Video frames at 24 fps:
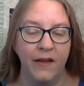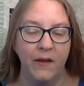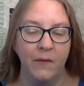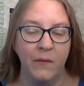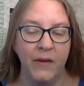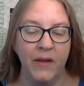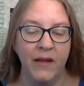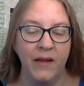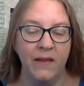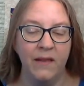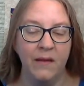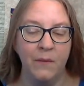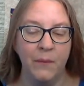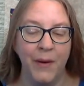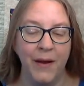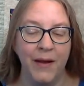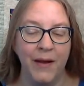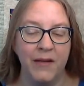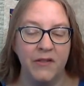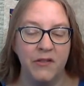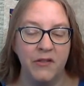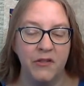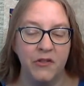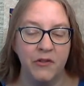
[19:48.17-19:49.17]
but in the
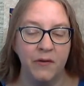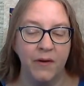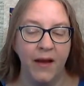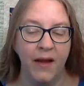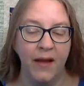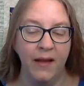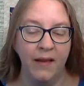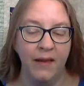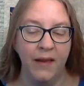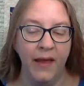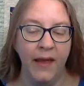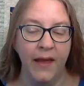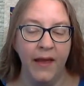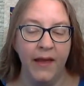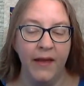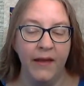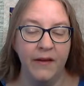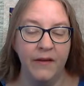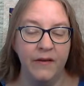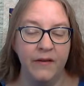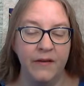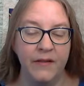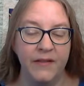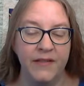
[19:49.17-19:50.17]
posture I
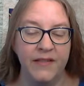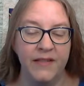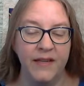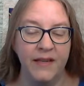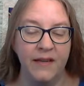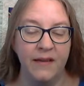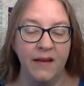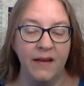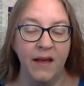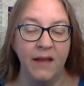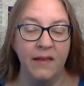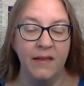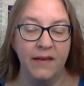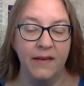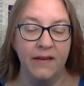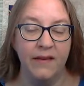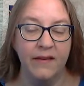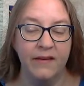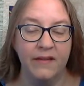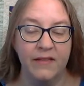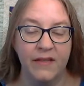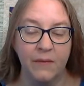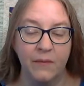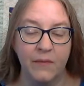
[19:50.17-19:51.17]
lay could see nothing
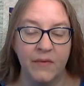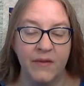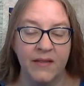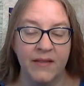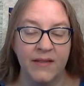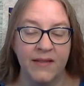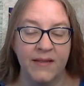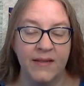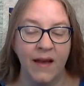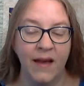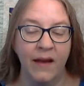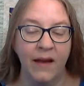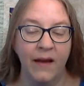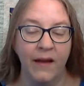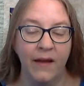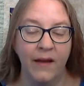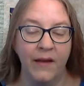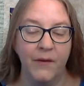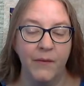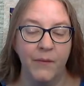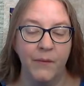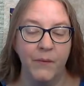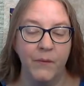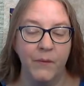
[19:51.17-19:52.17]
except the sky.
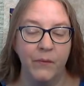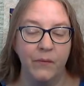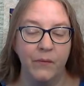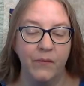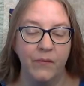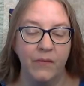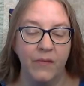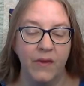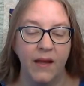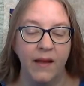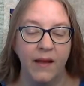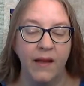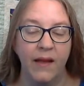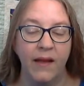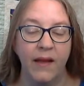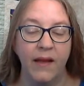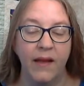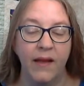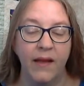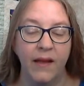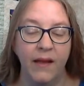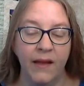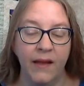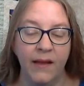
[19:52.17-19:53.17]

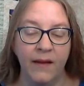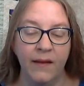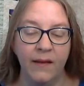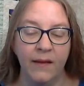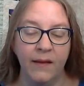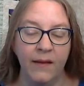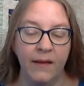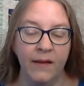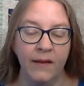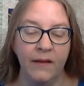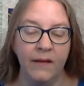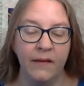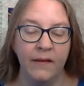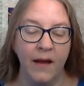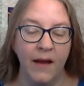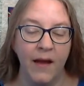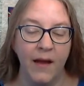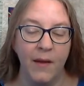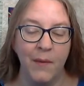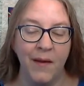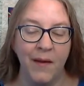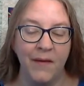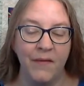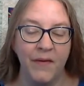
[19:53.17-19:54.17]
In a little
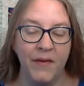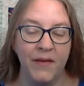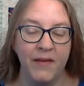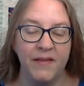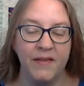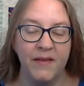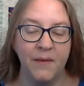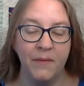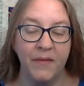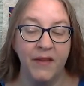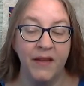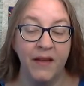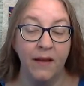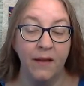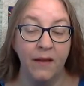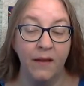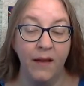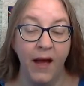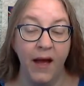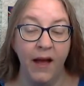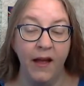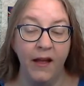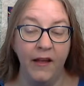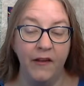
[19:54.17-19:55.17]
time I felt something
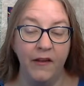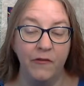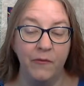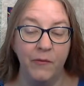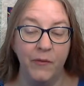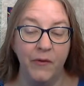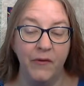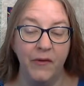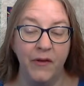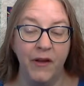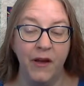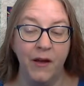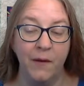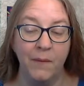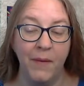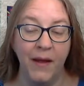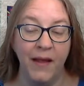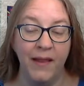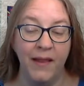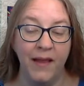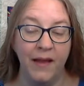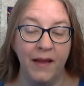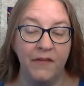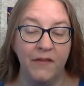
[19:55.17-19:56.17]
alive moving on
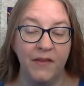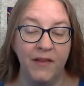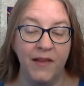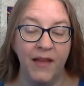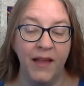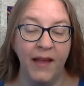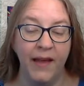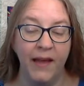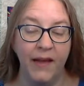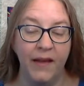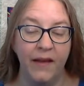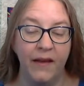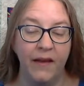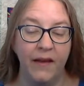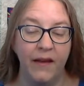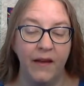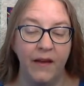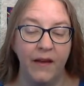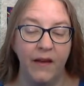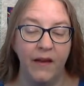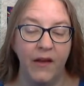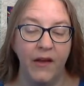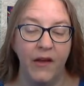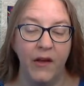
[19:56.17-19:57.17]
my left leg,
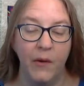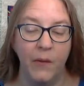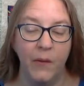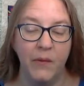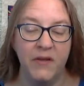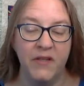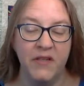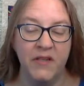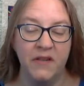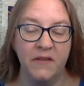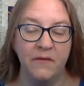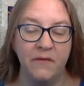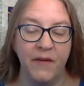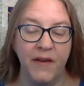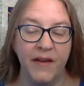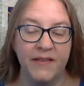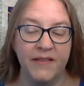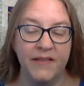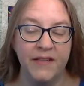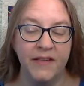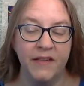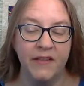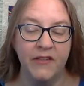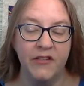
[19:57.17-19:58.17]
which
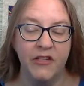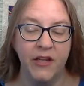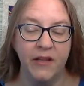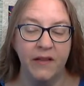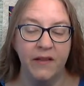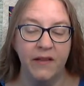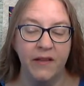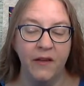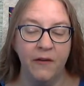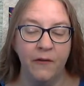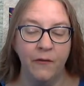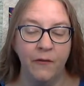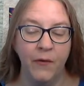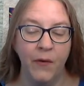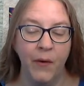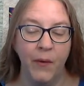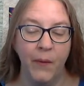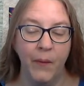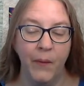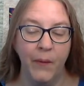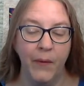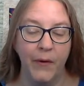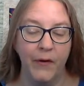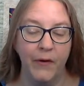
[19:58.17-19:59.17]
advancing gently
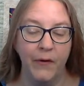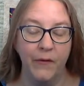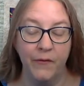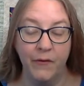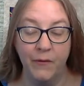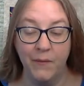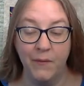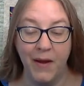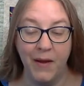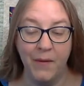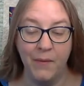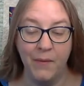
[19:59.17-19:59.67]
forward over my